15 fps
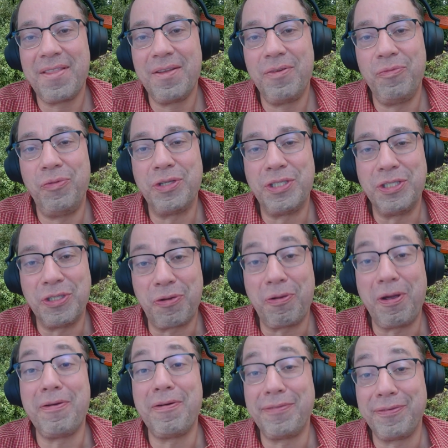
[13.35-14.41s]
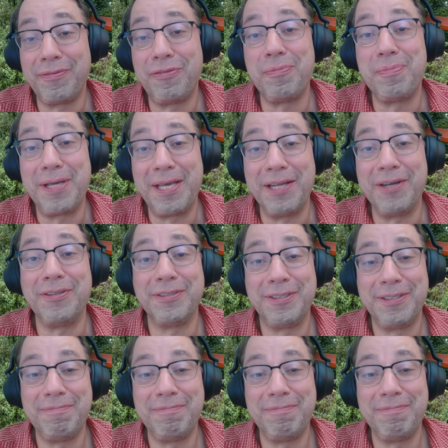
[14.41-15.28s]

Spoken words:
which is a great river for beginners.